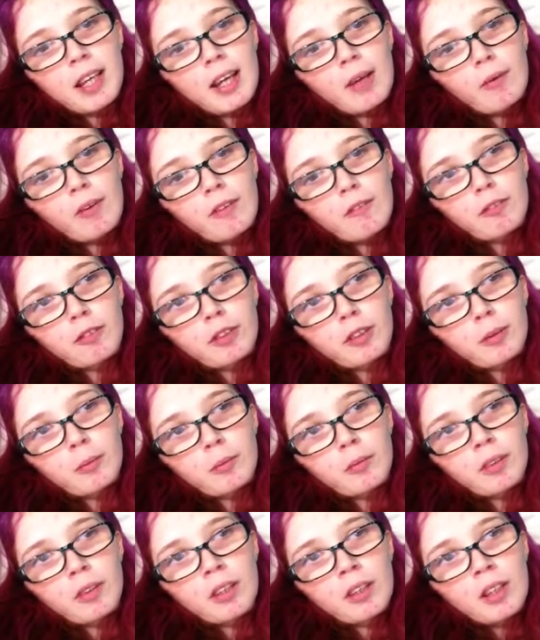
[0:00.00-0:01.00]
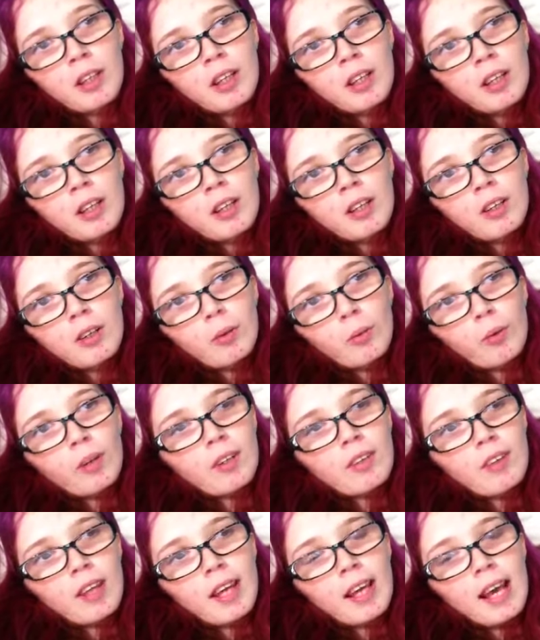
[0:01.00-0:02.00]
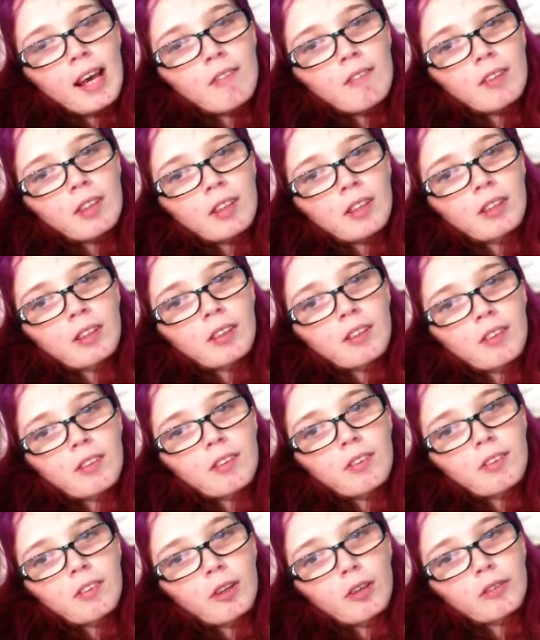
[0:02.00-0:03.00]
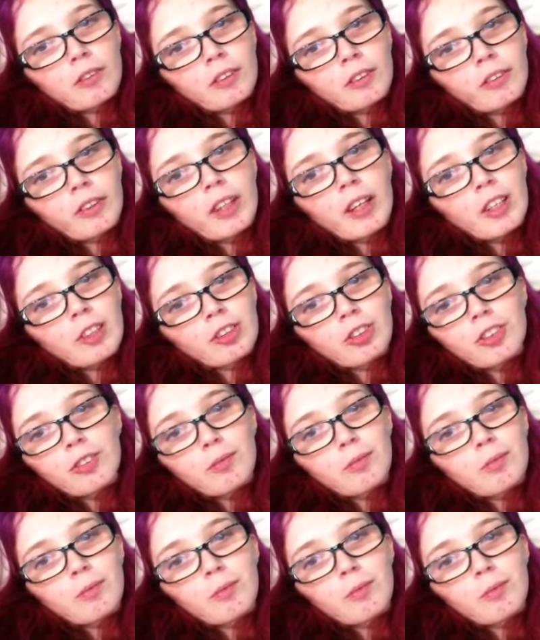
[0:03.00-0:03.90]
I went from one day having over 300